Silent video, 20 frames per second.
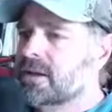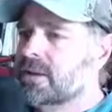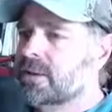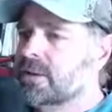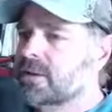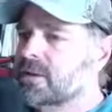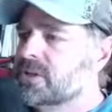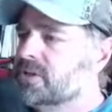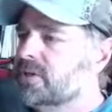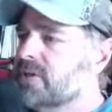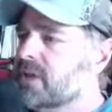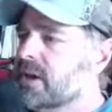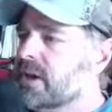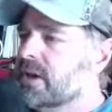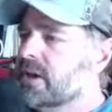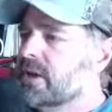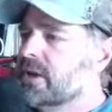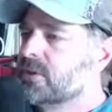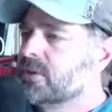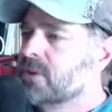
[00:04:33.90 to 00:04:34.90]
which is
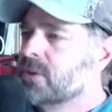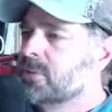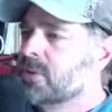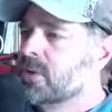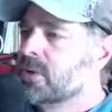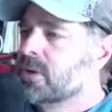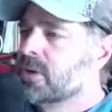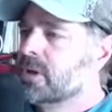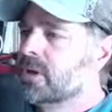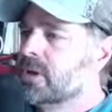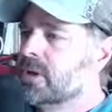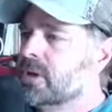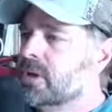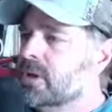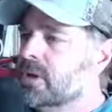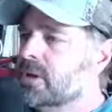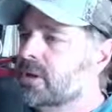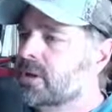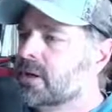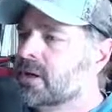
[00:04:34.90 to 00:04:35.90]
fine. I was up early,
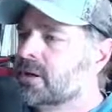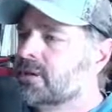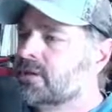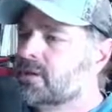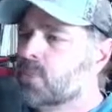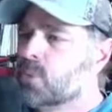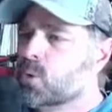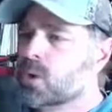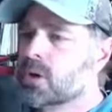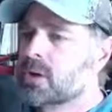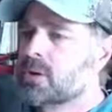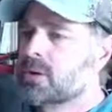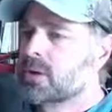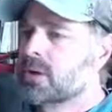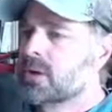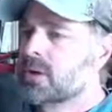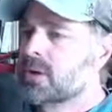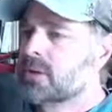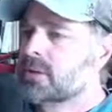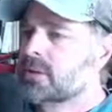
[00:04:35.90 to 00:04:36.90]
got some work
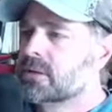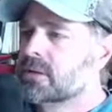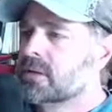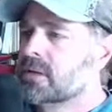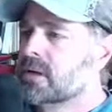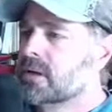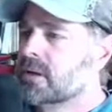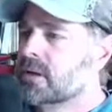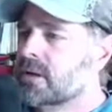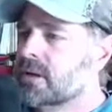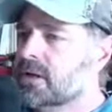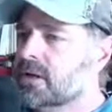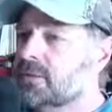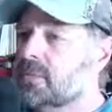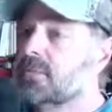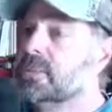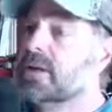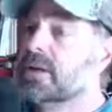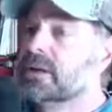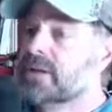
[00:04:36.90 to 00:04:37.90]

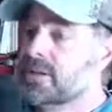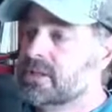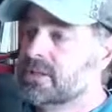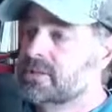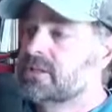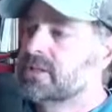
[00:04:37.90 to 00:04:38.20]
done, played this